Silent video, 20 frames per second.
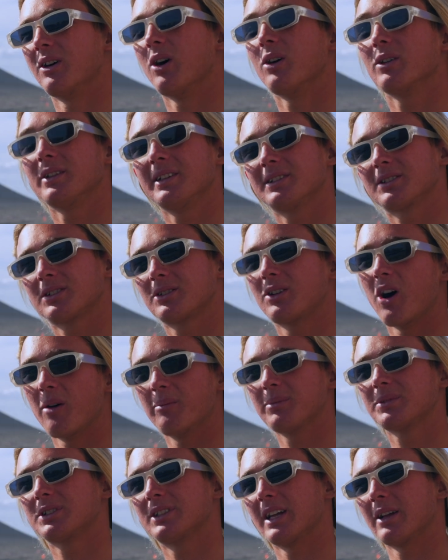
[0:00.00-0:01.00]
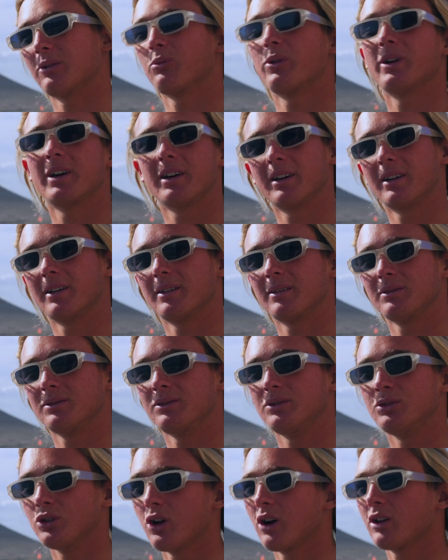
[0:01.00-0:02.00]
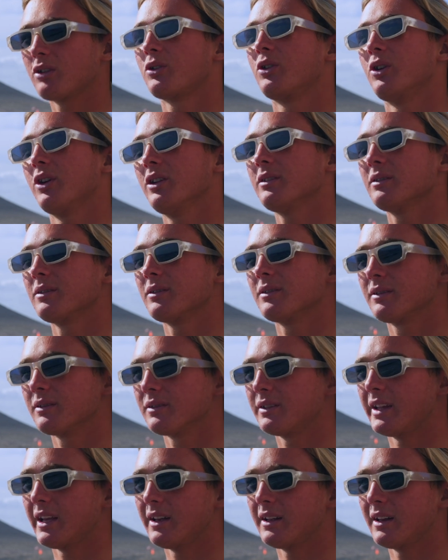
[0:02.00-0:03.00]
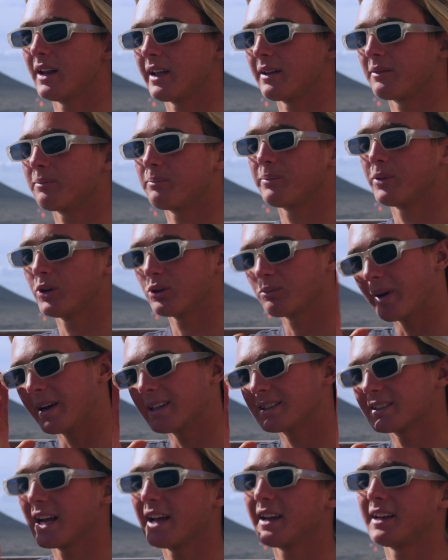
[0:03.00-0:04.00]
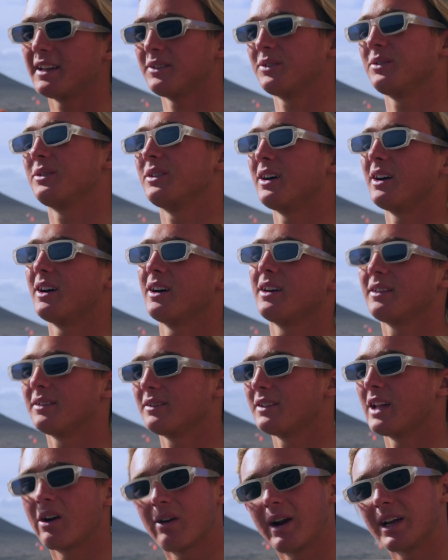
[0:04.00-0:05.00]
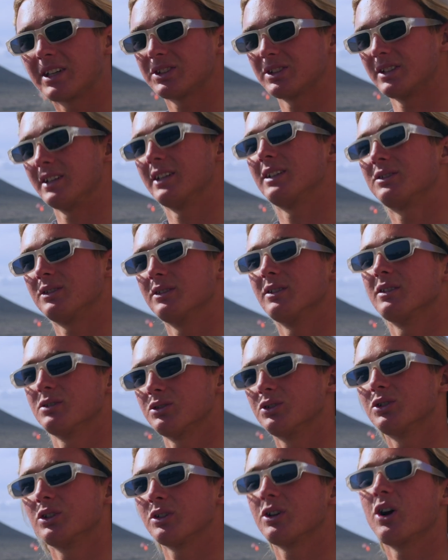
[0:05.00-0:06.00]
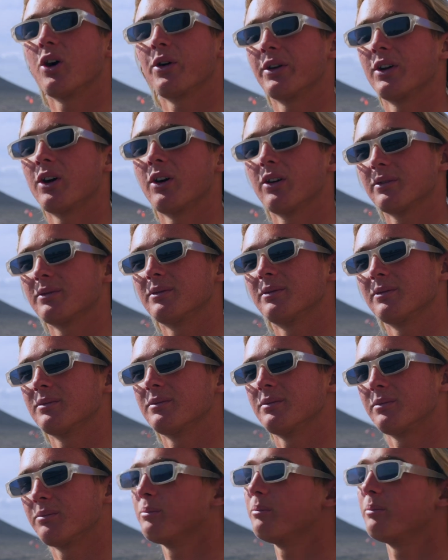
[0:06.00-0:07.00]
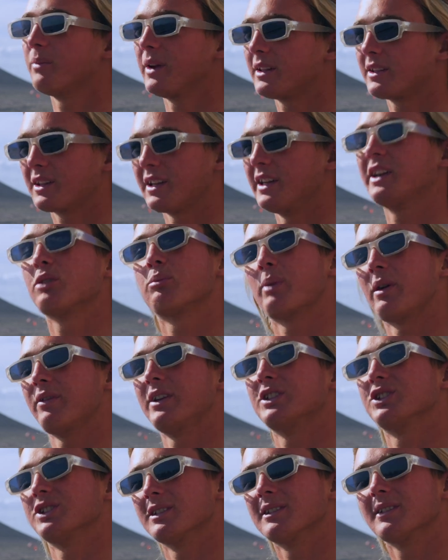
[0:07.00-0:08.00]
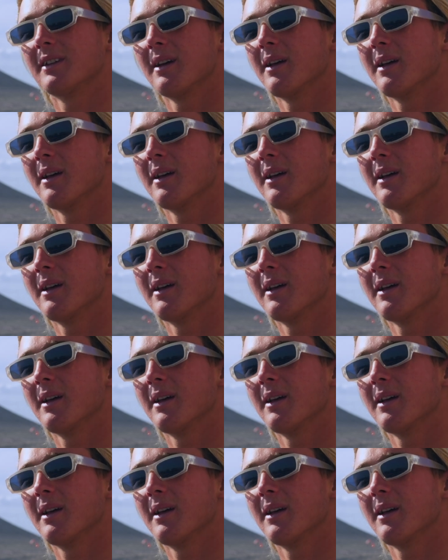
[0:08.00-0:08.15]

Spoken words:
All these comps that were not good, they like put my sight into the direction it should go. You know, it cleared my vision.